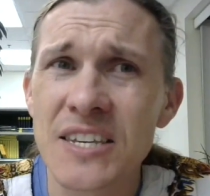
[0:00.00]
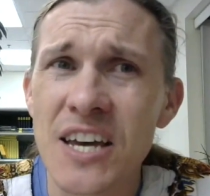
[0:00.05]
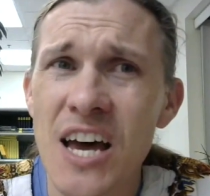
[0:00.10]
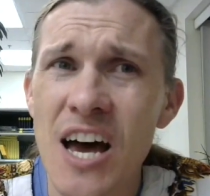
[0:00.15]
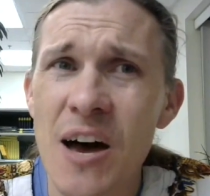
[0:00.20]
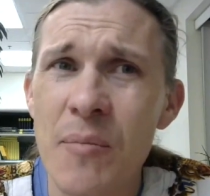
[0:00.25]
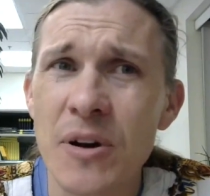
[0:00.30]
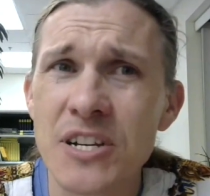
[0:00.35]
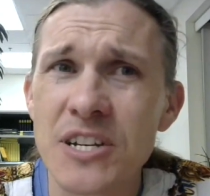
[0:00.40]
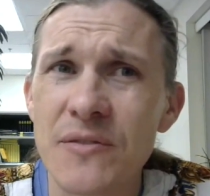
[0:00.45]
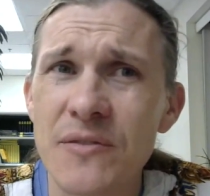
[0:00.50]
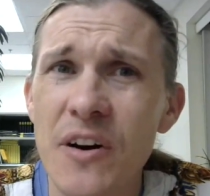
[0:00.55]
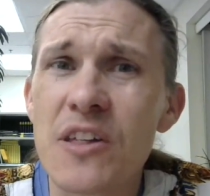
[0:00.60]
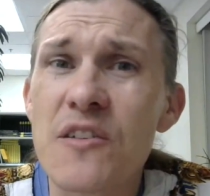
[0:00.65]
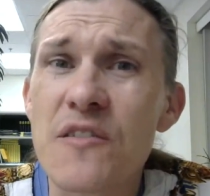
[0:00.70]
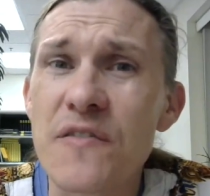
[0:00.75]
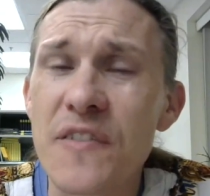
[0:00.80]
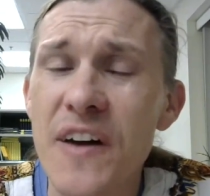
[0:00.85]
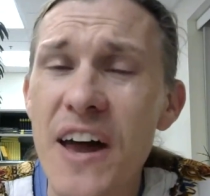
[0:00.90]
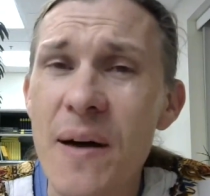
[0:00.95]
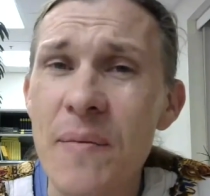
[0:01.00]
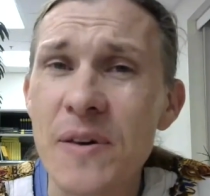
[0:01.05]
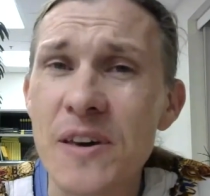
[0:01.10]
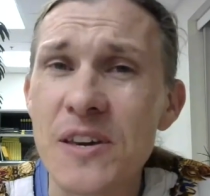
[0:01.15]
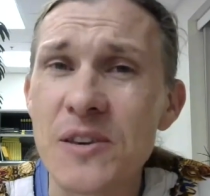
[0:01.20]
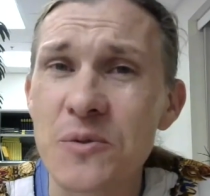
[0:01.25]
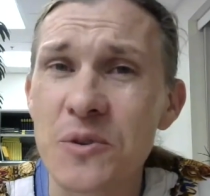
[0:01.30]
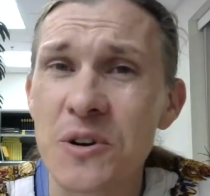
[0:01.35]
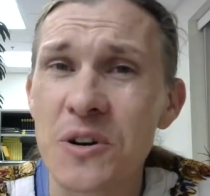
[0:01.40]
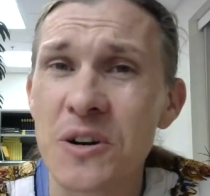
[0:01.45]
saw a bunch of other
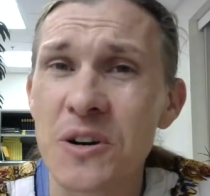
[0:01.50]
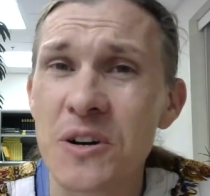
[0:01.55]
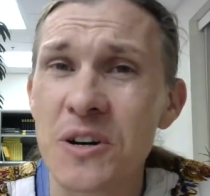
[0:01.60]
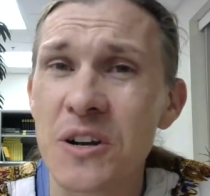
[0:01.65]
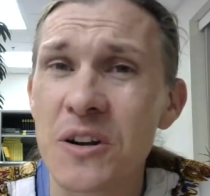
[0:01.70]
families where,